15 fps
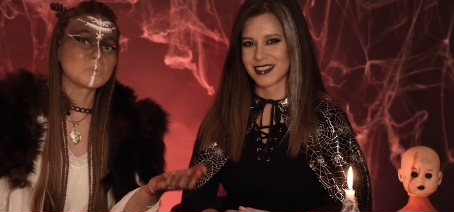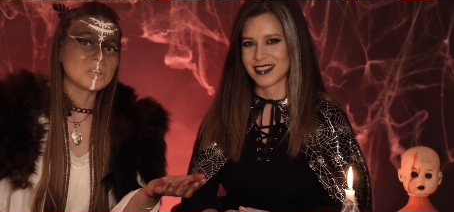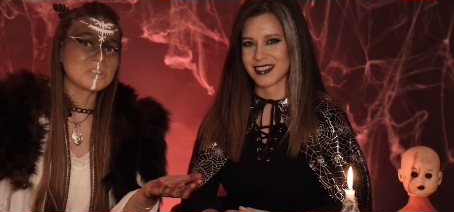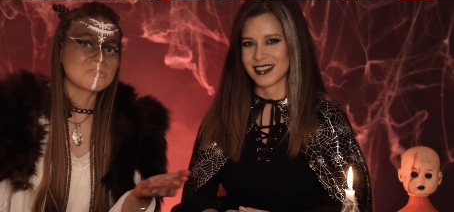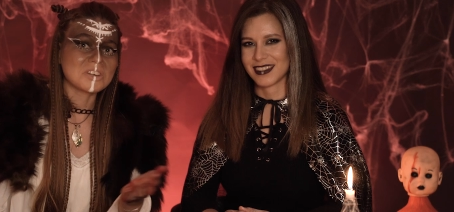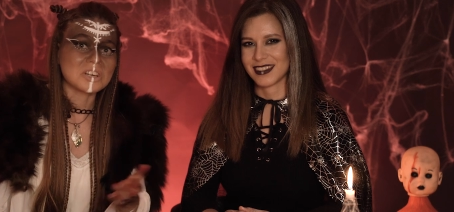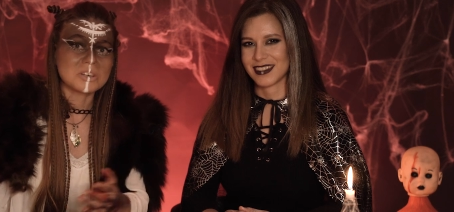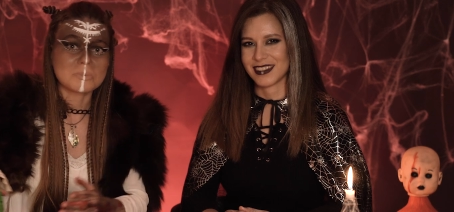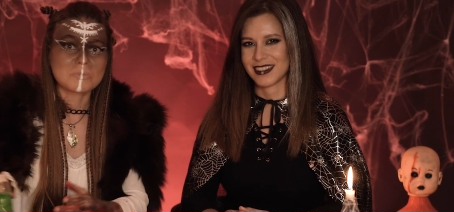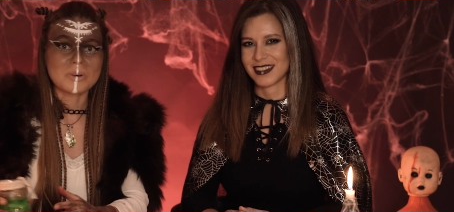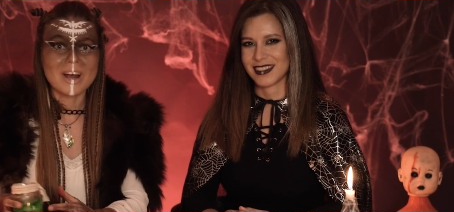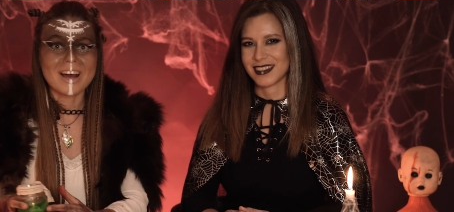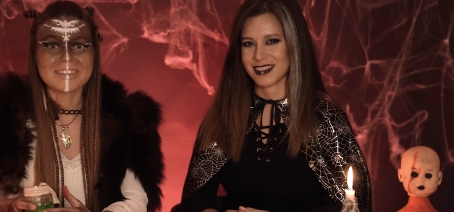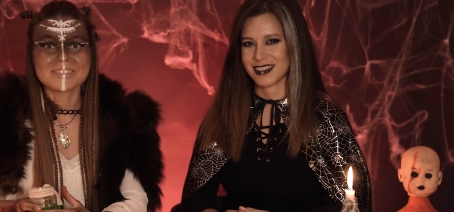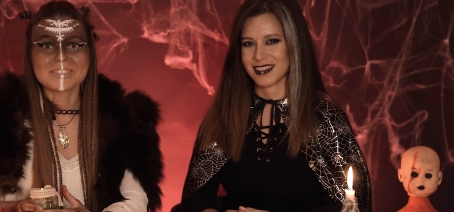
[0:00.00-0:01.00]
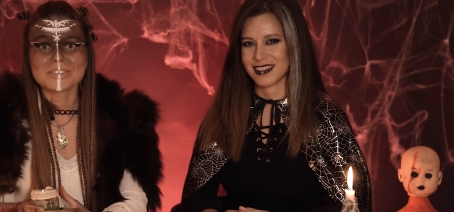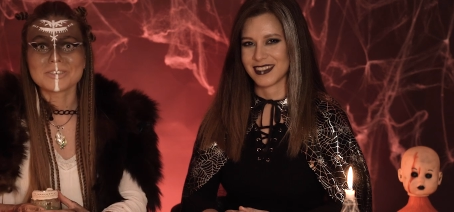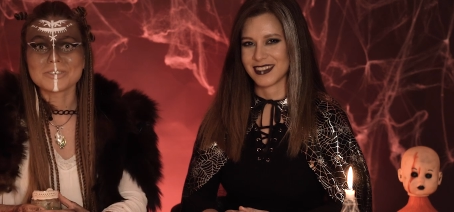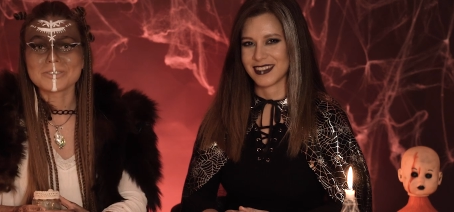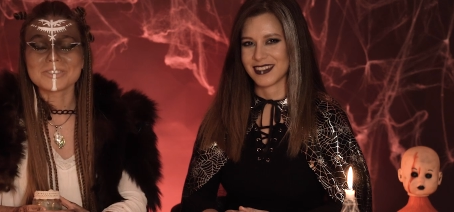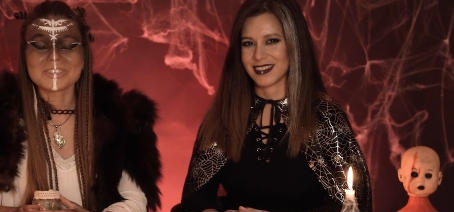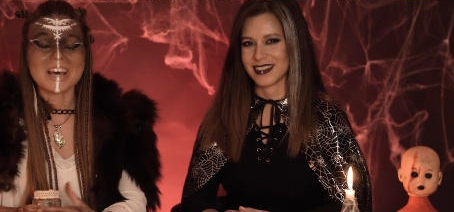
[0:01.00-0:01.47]
Speaker 1: witch finger
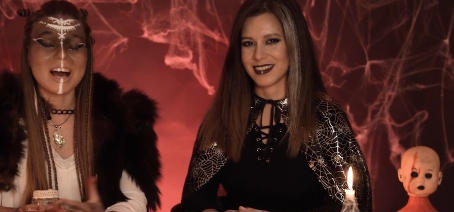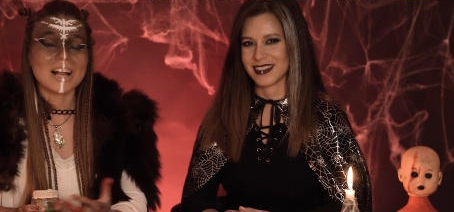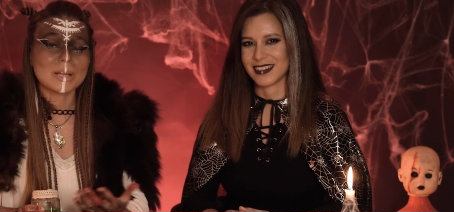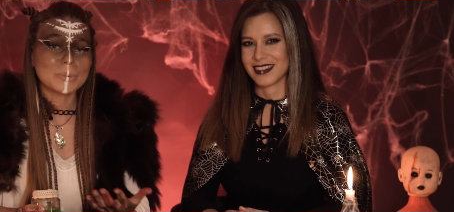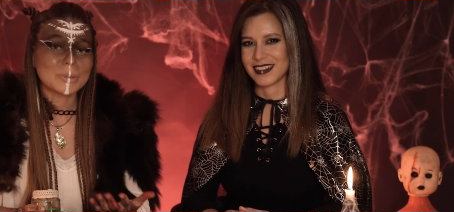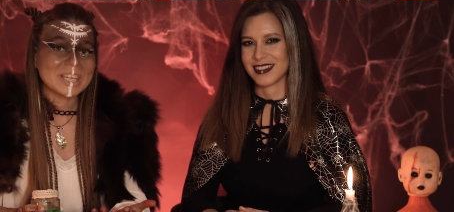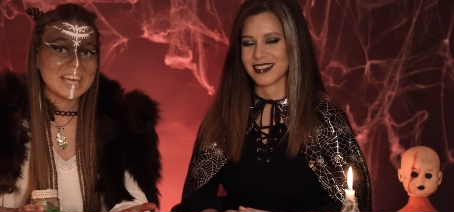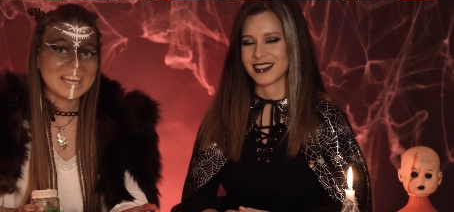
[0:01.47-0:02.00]
pretzels, Halloween